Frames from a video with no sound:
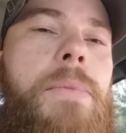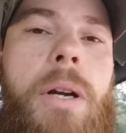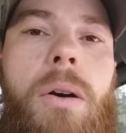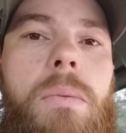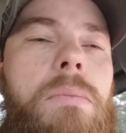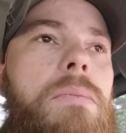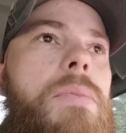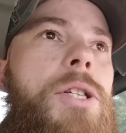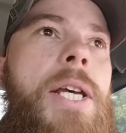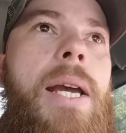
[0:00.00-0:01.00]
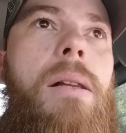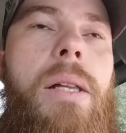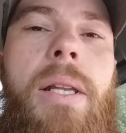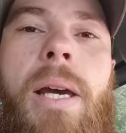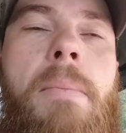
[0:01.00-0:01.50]
you know,
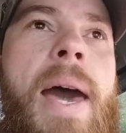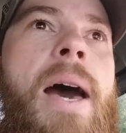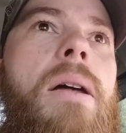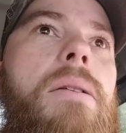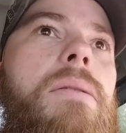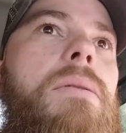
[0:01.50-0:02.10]
singling them out,